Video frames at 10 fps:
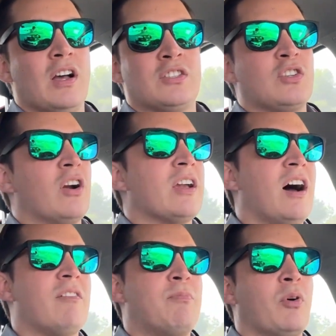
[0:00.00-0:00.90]
starting
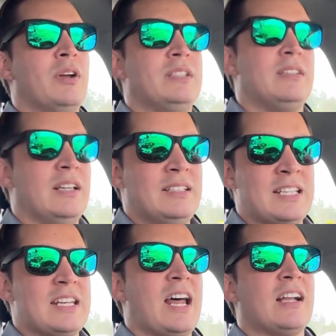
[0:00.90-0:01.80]
off point
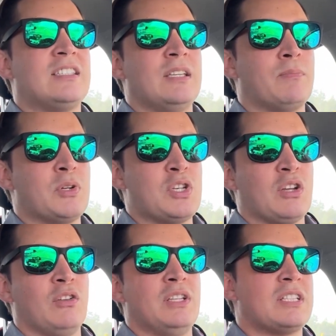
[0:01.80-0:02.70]
did not seem
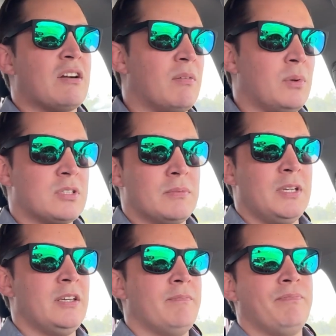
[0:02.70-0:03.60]
particularly terrible to
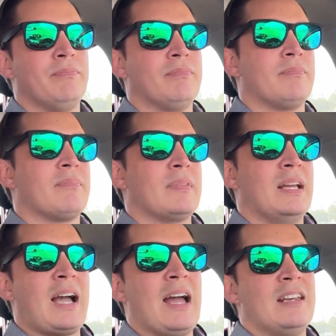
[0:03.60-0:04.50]
me.
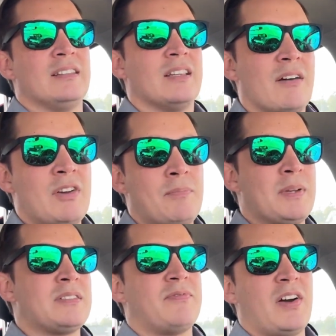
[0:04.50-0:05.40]
I didn't love it,
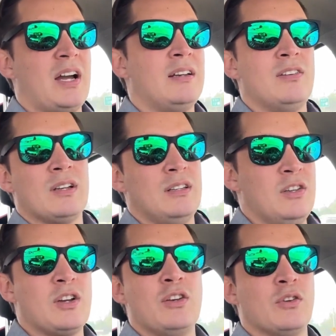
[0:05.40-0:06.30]
but it's fine.
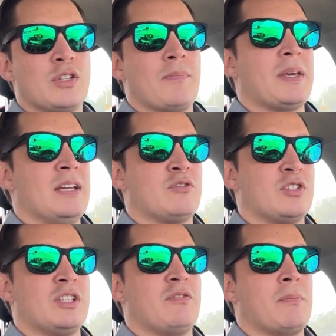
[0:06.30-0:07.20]
You can do something
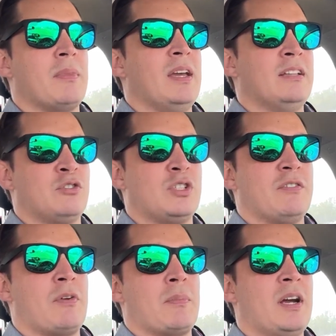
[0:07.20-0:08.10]

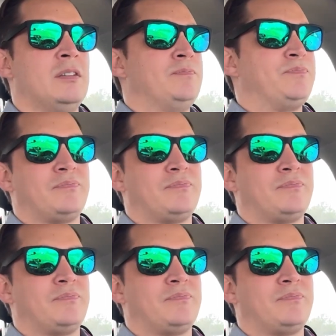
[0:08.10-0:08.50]
interesting from there.